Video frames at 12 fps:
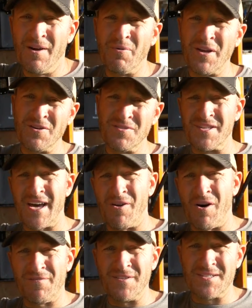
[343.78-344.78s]
We use that
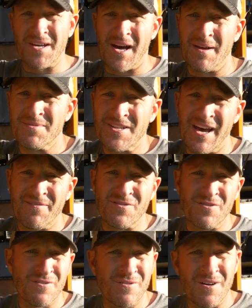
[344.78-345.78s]
oftentimes
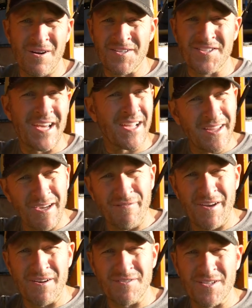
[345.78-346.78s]
after a cycling
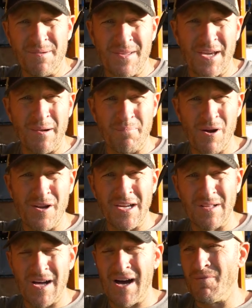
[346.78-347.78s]
event or something in a
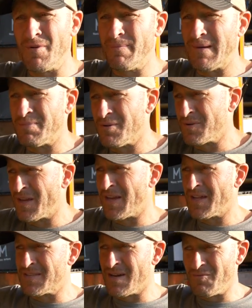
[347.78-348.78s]
parking lot where people can
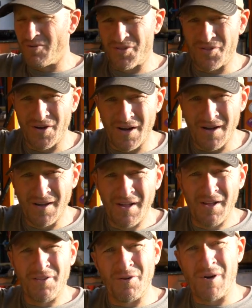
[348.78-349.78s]
get done with the
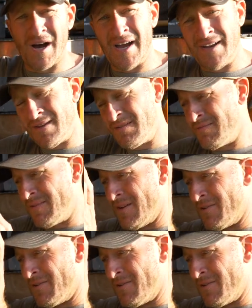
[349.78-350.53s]
ride and, you